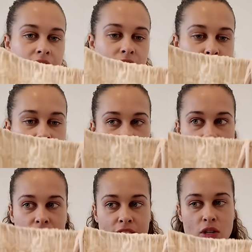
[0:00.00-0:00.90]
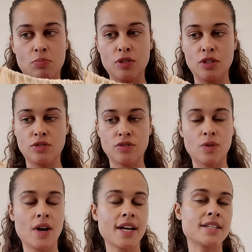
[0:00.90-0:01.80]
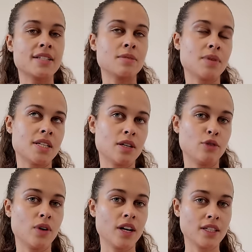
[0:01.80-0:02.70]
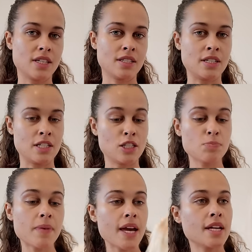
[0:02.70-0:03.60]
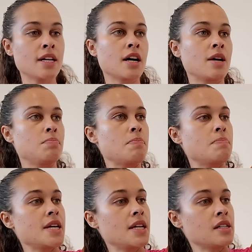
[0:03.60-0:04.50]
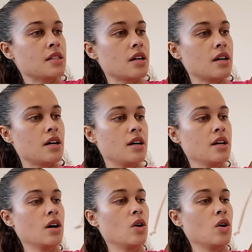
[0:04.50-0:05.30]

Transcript: It's very beautiful. I can see myself wearing this in Spain, in Ibiza,